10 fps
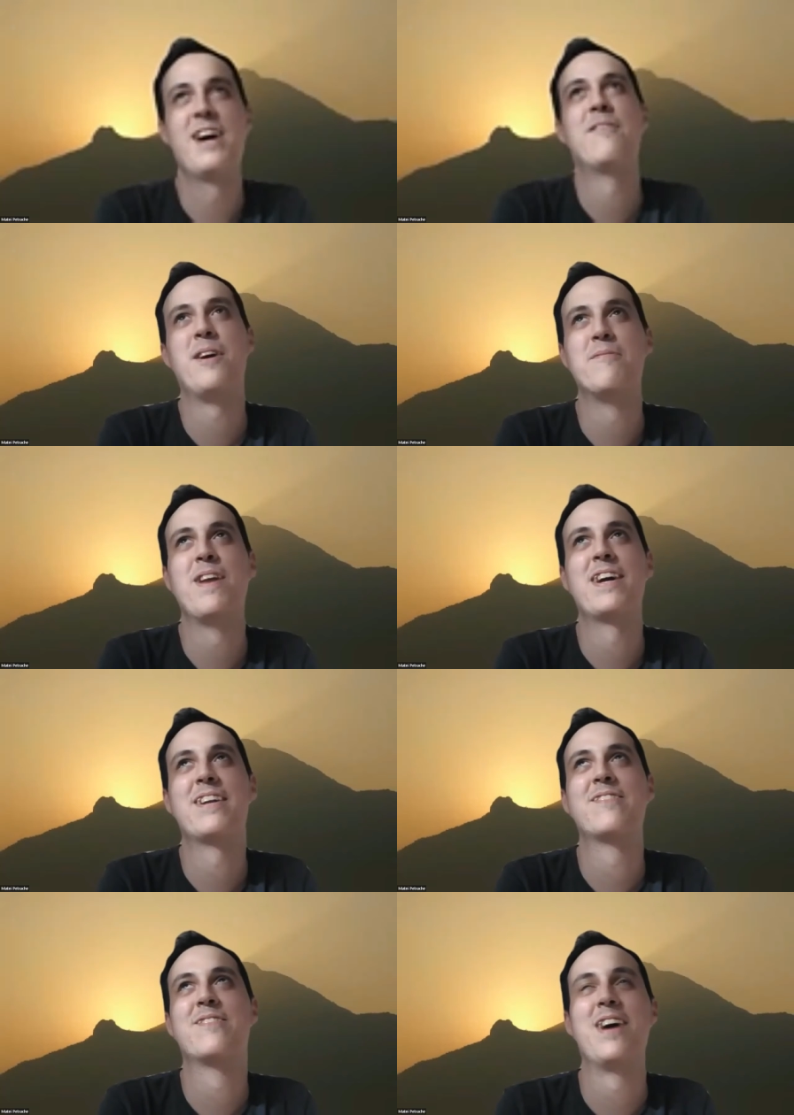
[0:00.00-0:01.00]
I'm like,
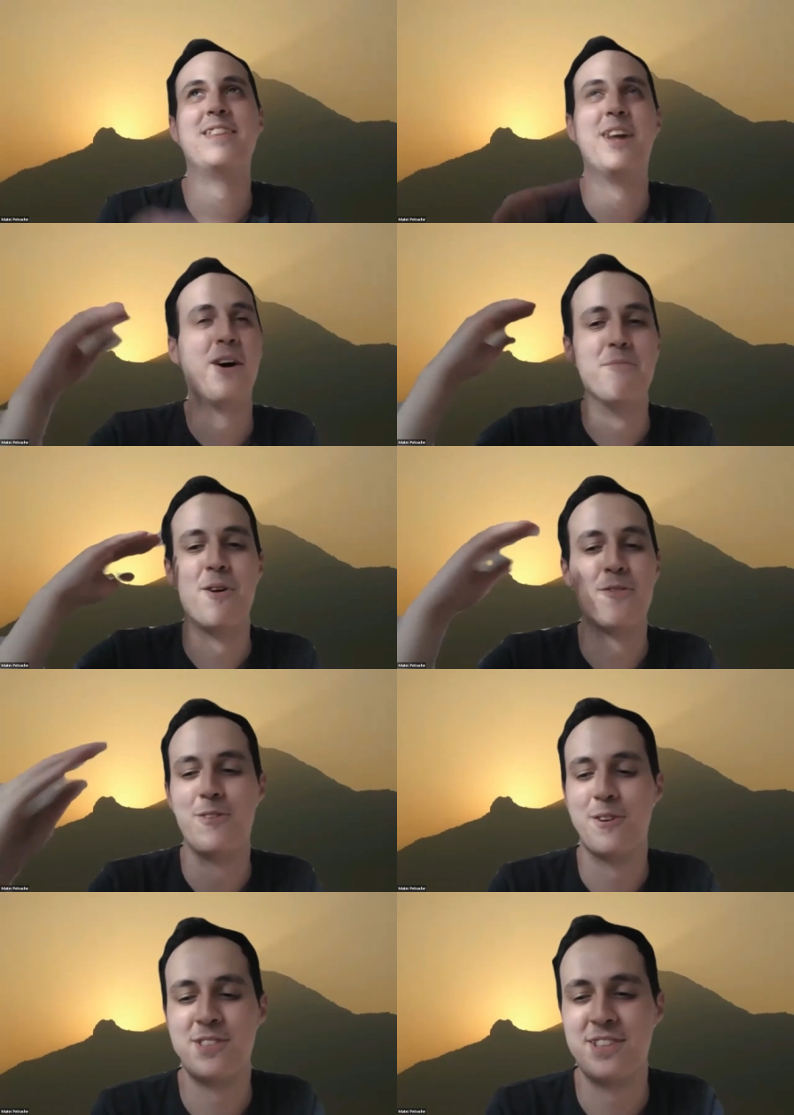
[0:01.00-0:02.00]
right now I'm more
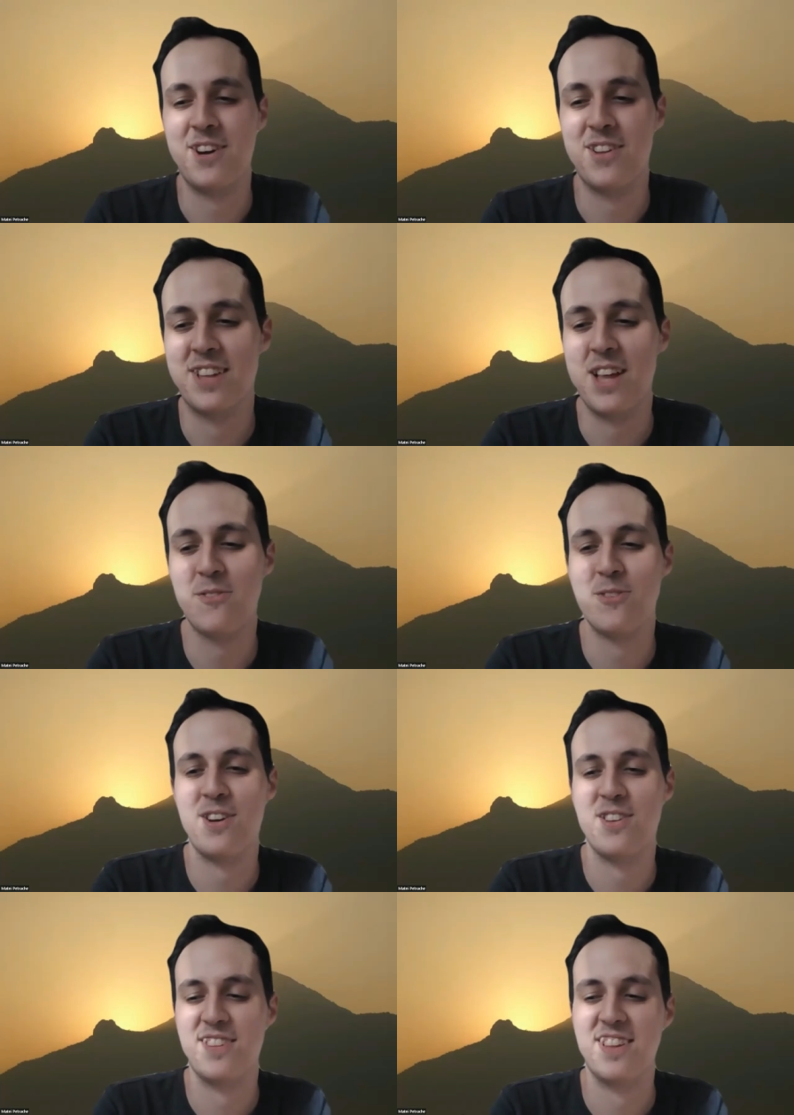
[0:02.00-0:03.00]
focusing on that
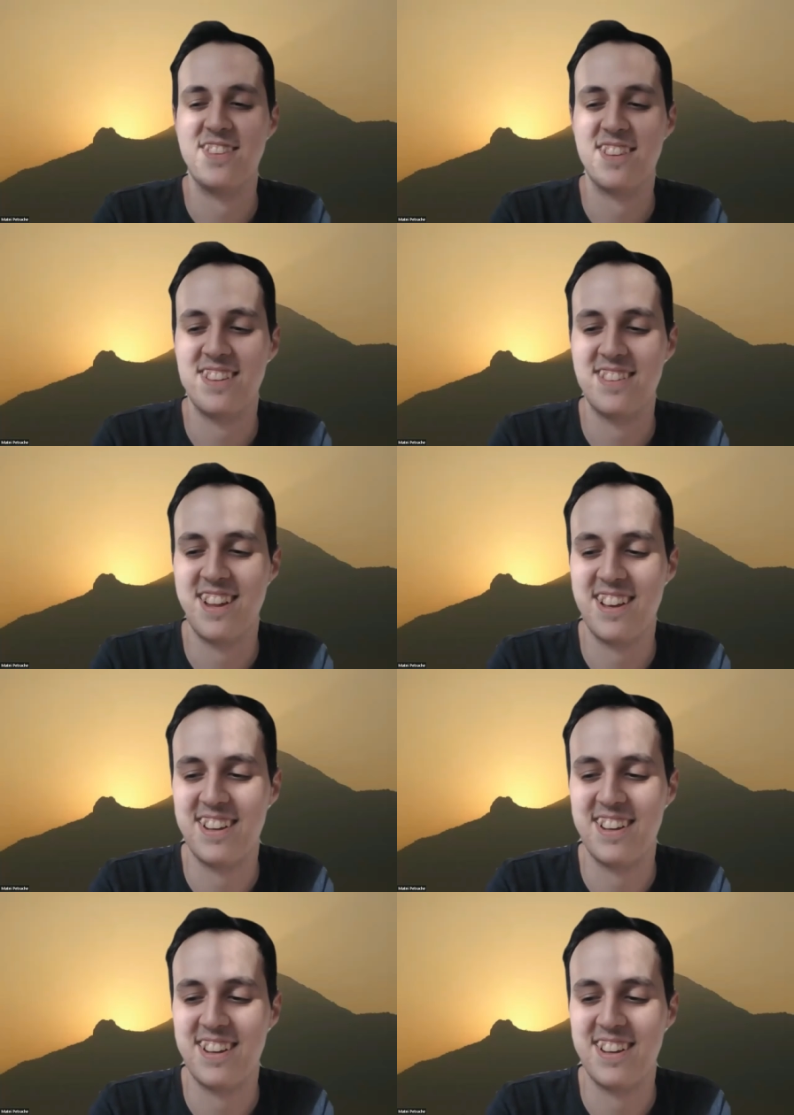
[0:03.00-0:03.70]
verse that says